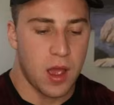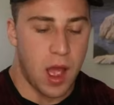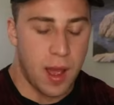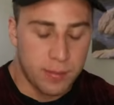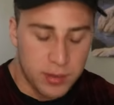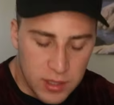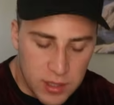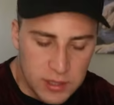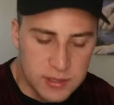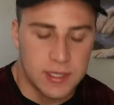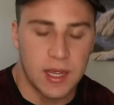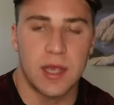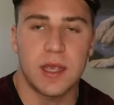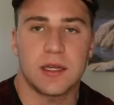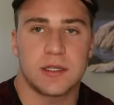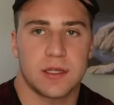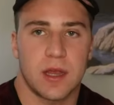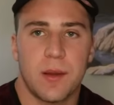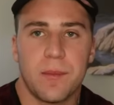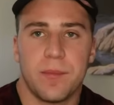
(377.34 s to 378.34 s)
I'm going to tell
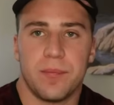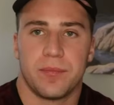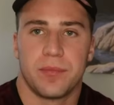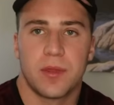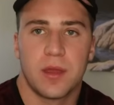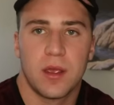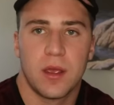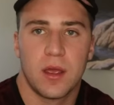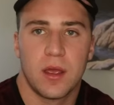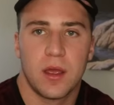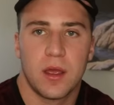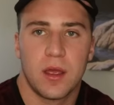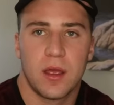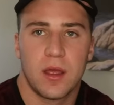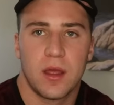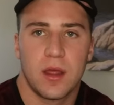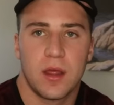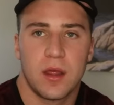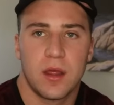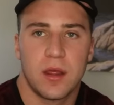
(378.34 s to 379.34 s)
you something.
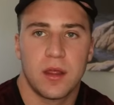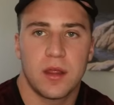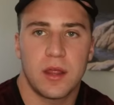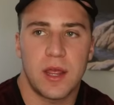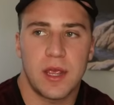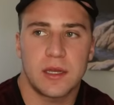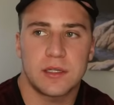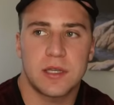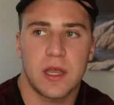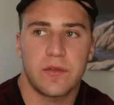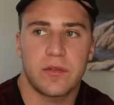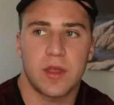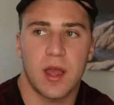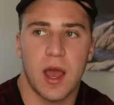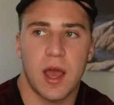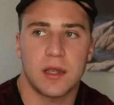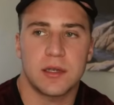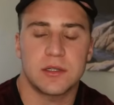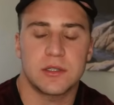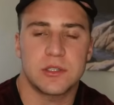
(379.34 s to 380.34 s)
Things have
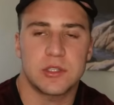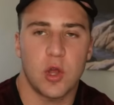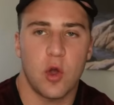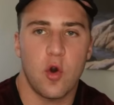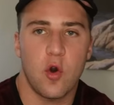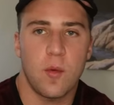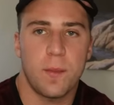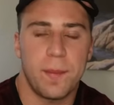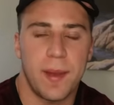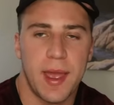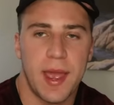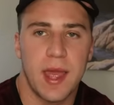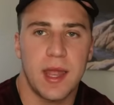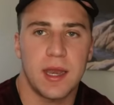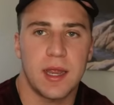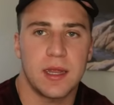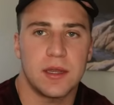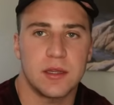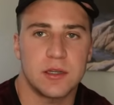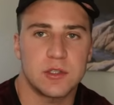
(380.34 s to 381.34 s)
gotten so bad
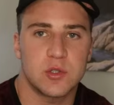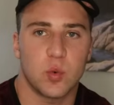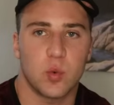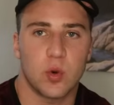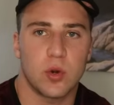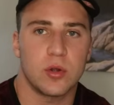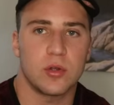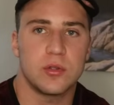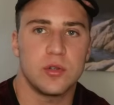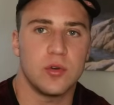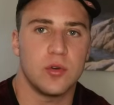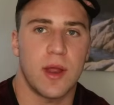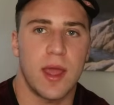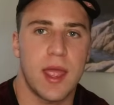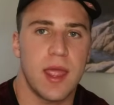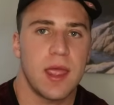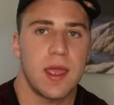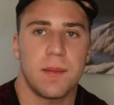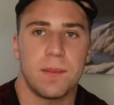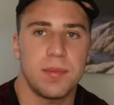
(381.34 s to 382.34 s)
in this world
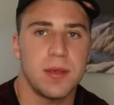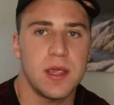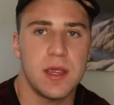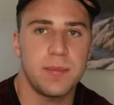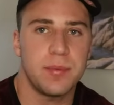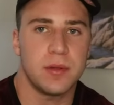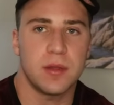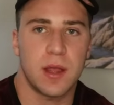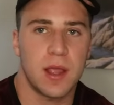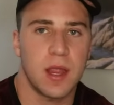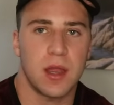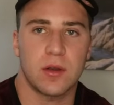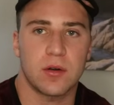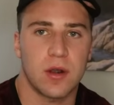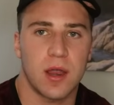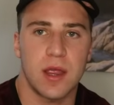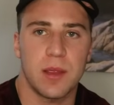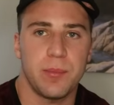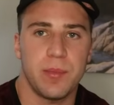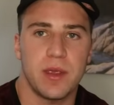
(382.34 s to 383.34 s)
today and people ain't
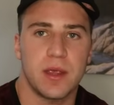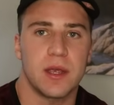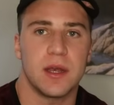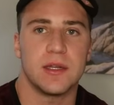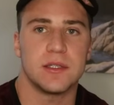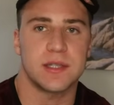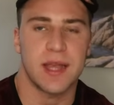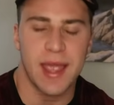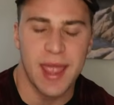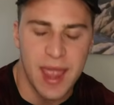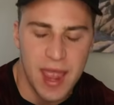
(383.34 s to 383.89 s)
right because